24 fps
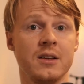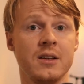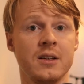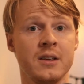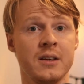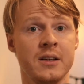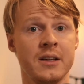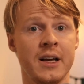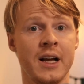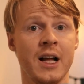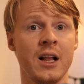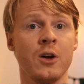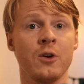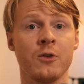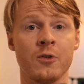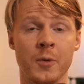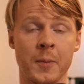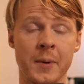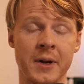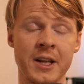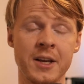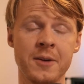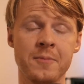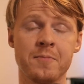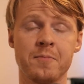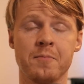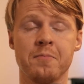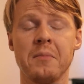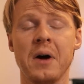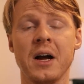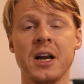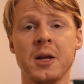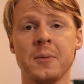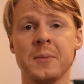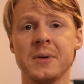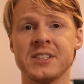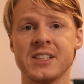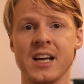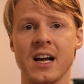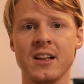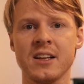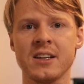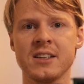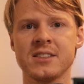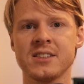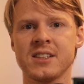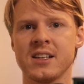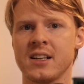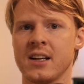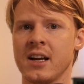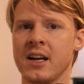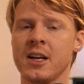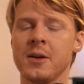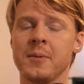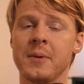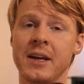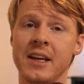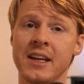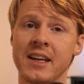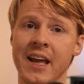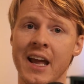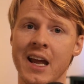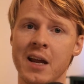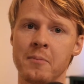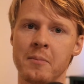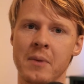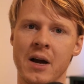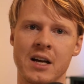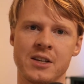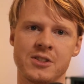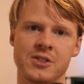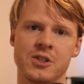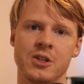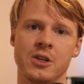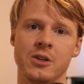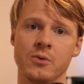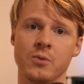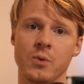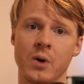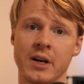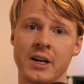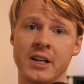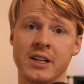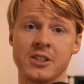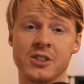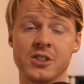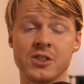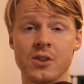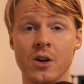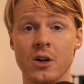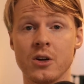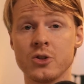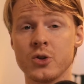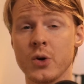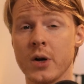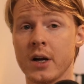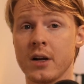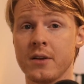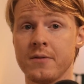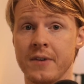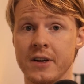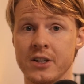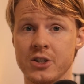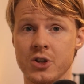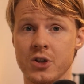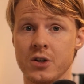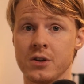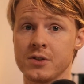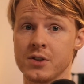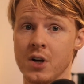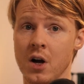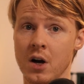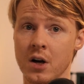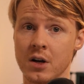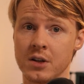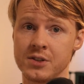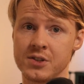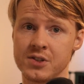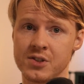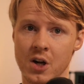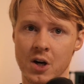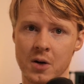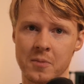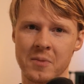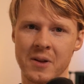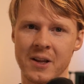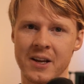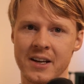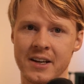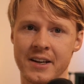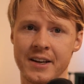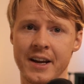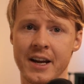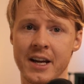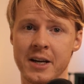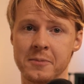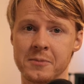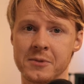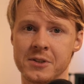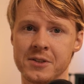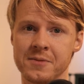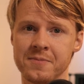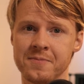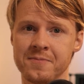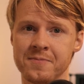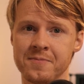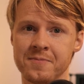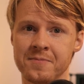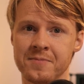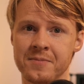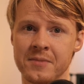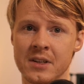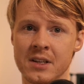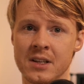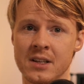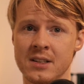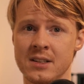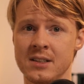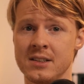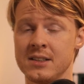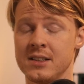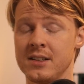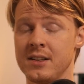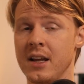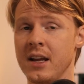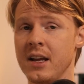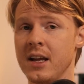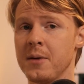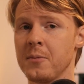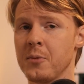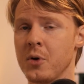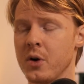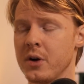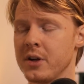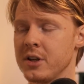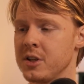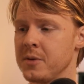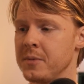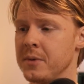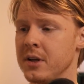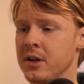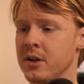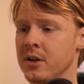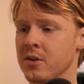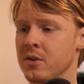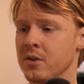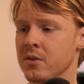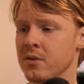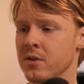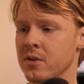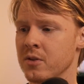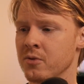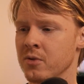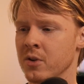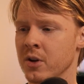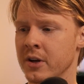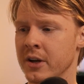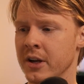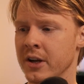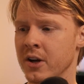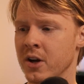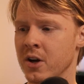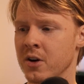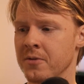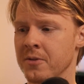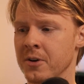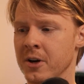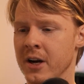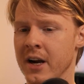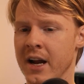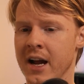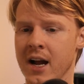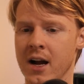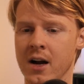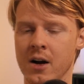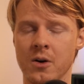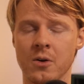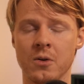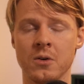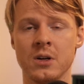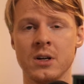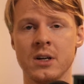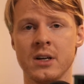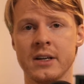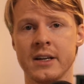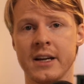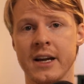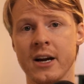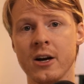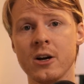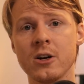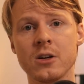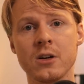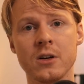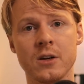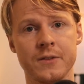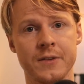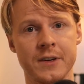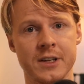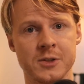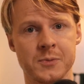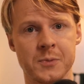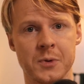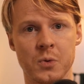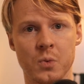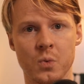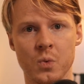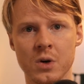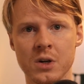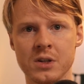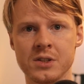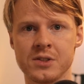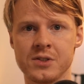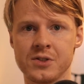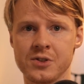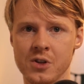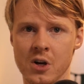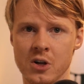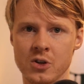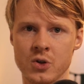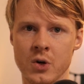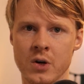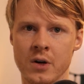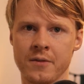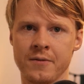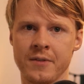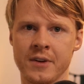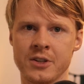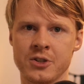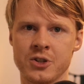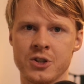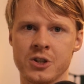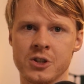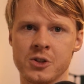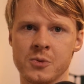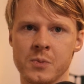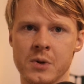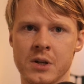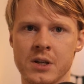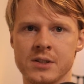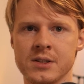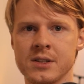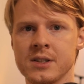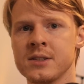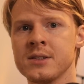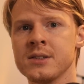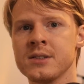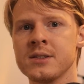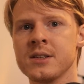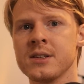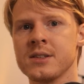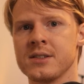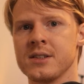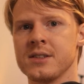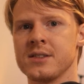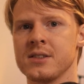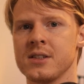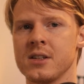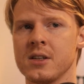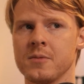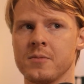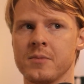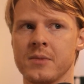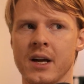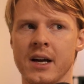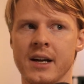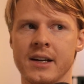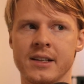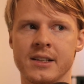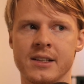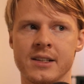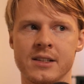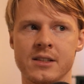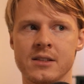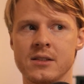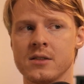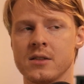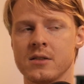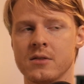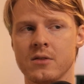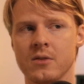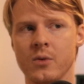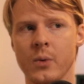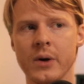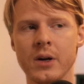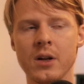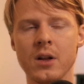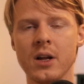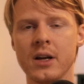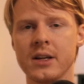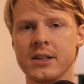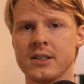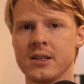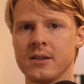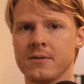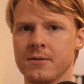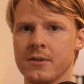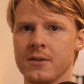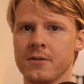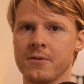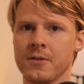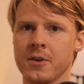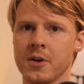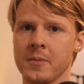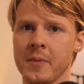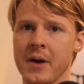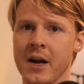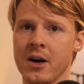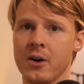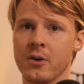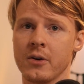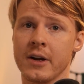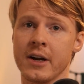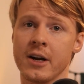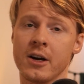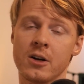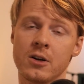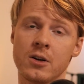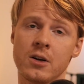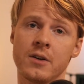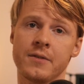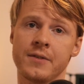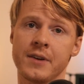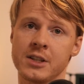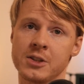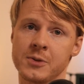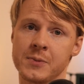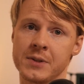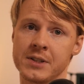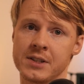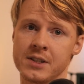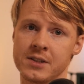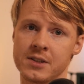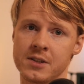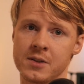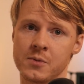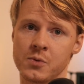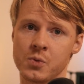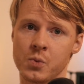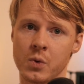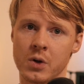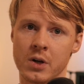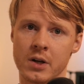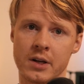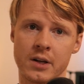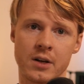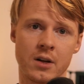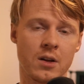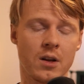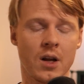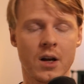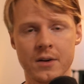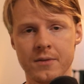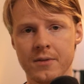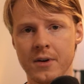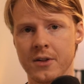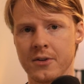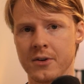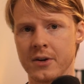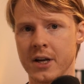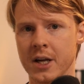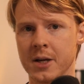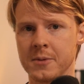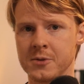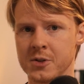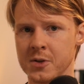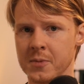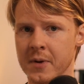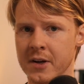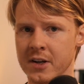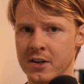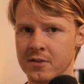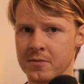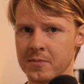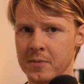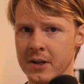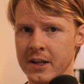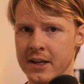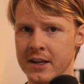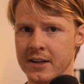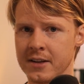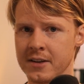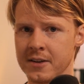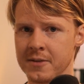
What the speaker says: Hello everybody, my name is Alex and I am a game master running Star Trek Adventures on Start Playing Games. Today I'm going to be looking over how character advancement works in Star Trek Adventures because this is a system that is quite a lot different from how character advancement systems work in a lot of other games you might have played.